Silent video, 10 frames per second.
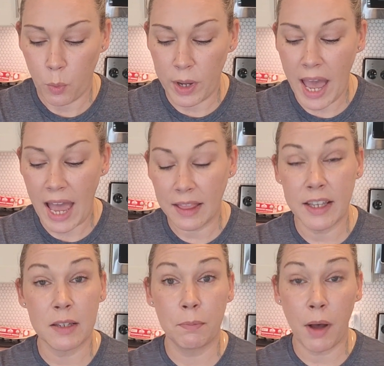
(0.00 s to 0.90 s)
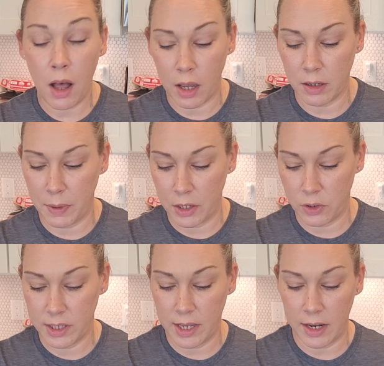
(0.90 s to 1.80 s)
We had this bond,
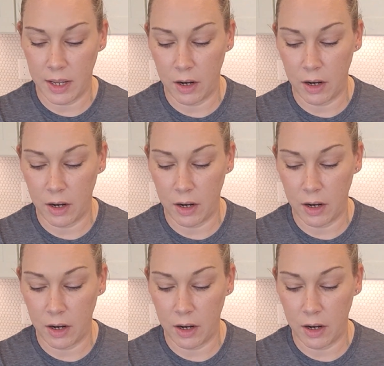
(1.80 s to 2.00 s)
Beatrice said in an